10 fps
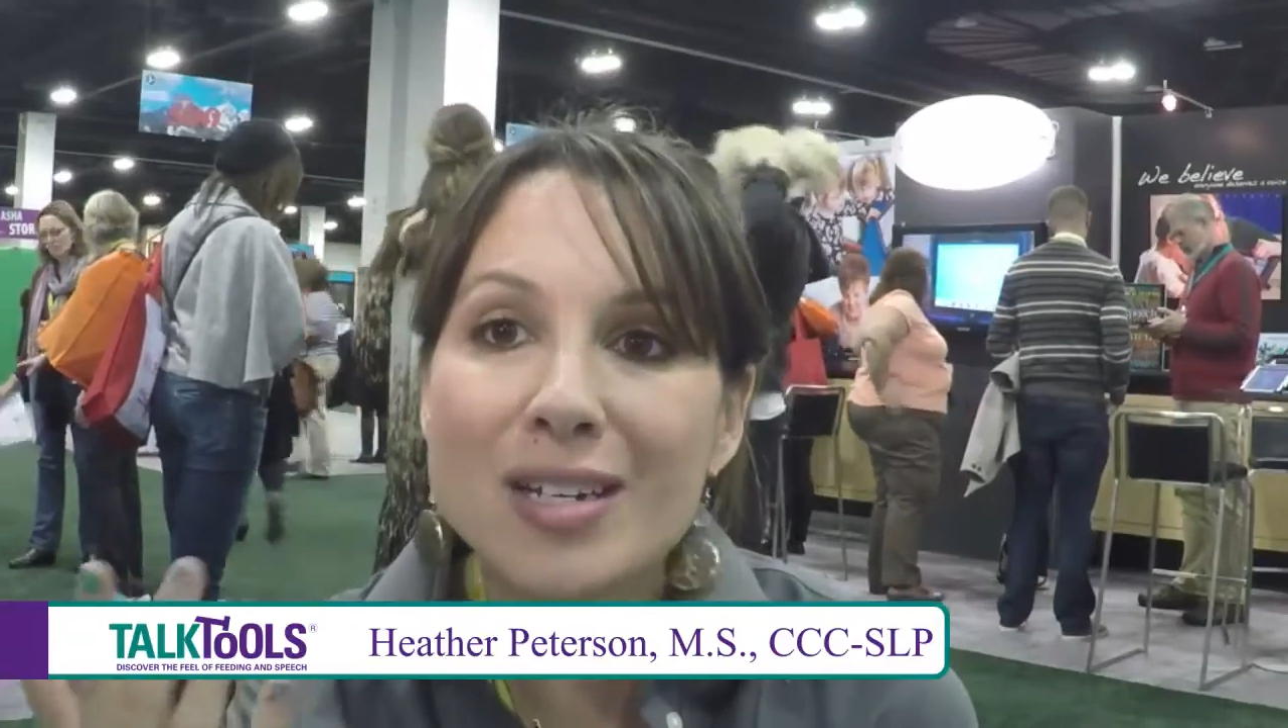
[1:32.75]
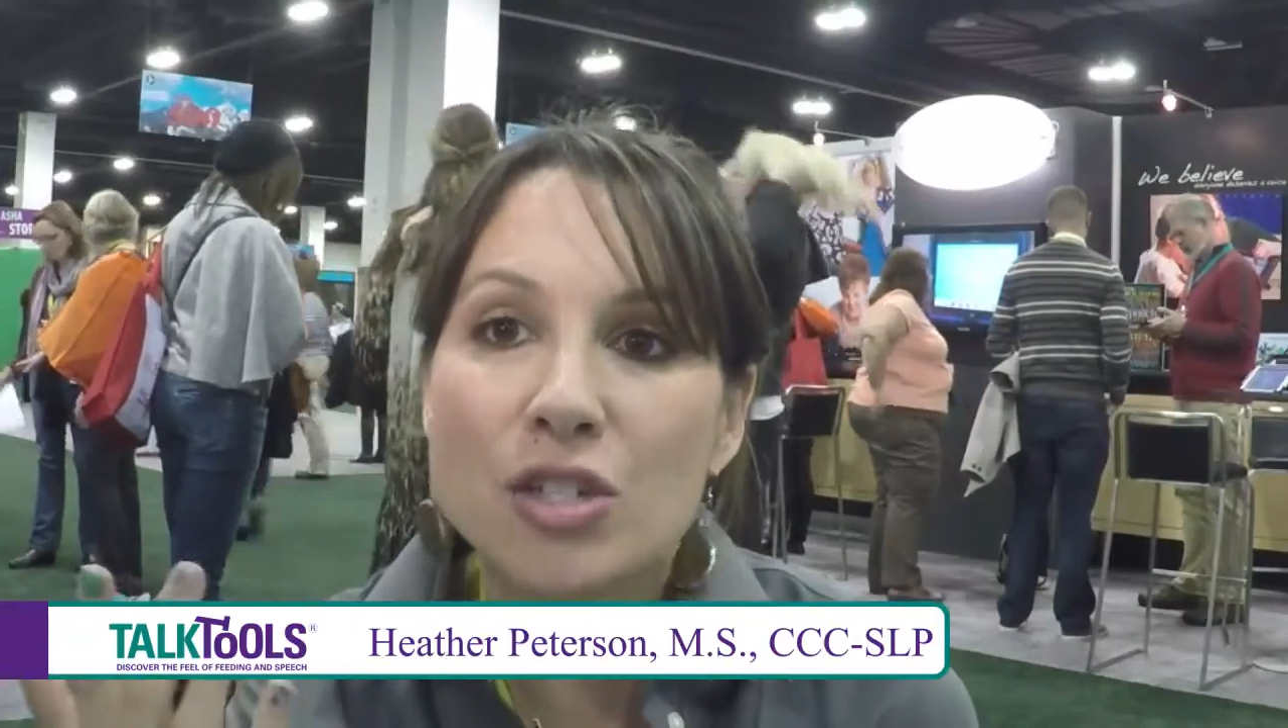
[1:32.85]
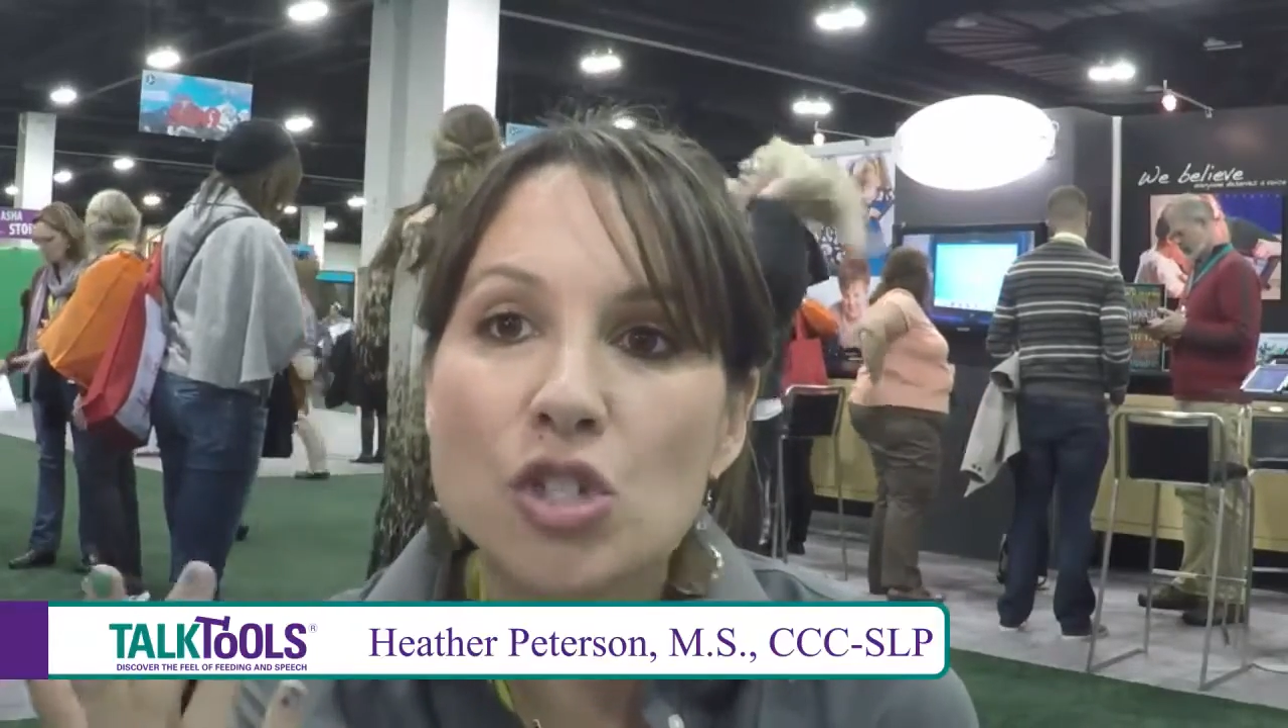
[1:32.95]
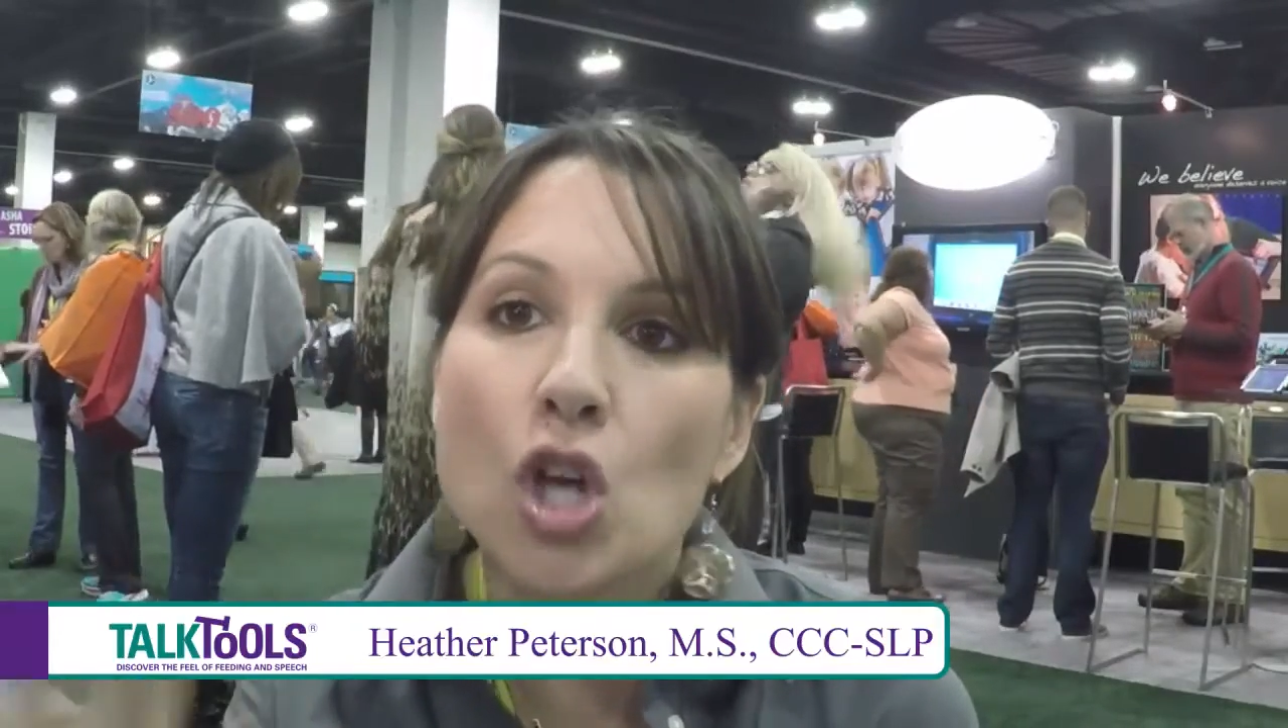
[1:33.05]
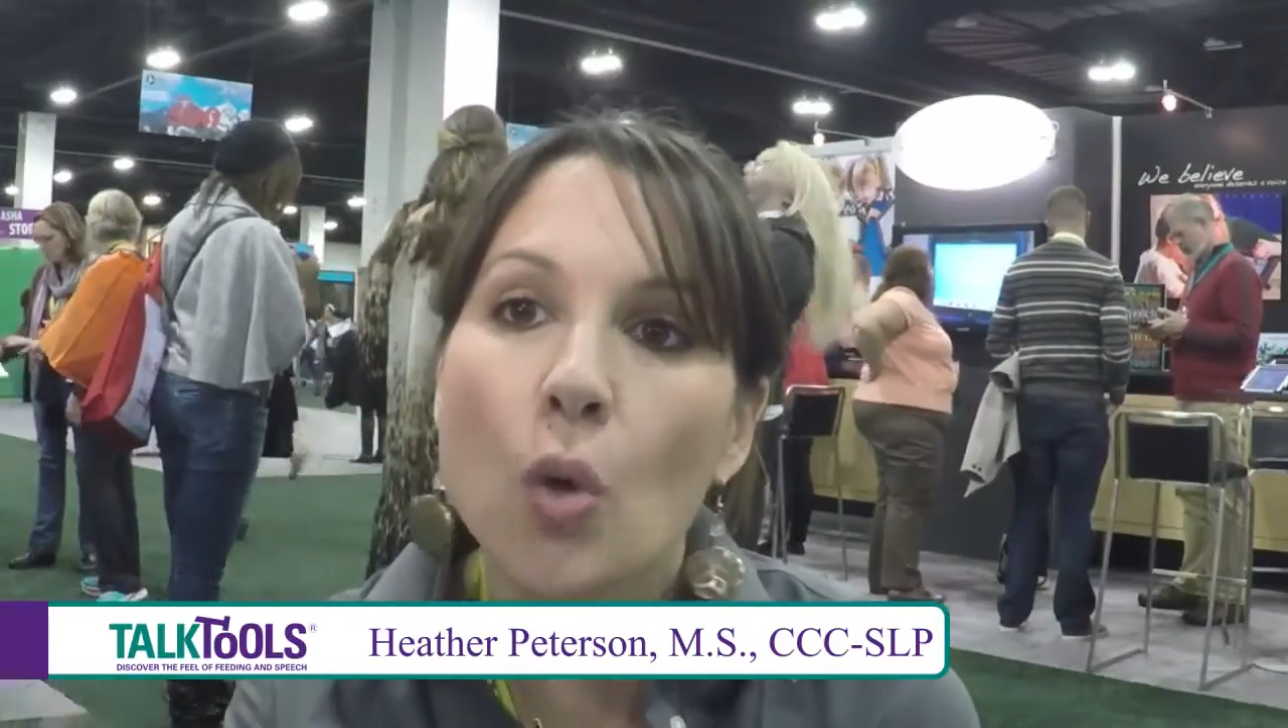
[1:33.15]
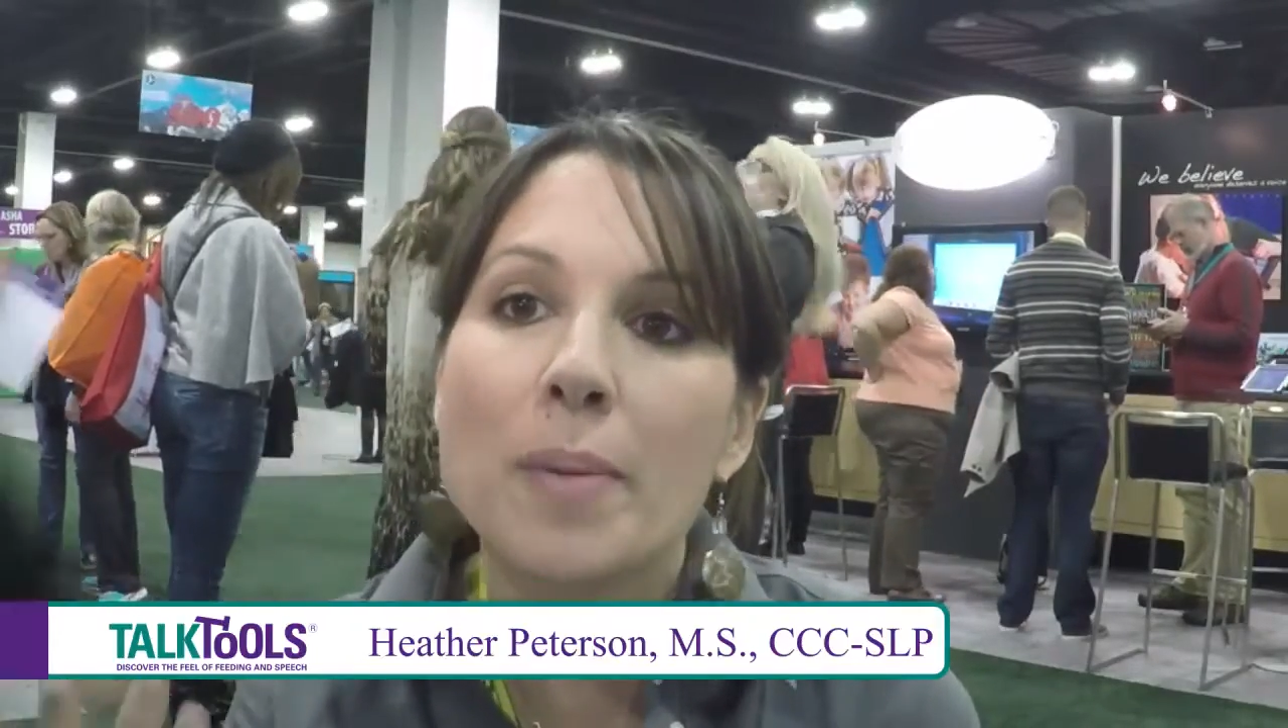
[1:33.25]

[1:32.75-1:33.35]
is so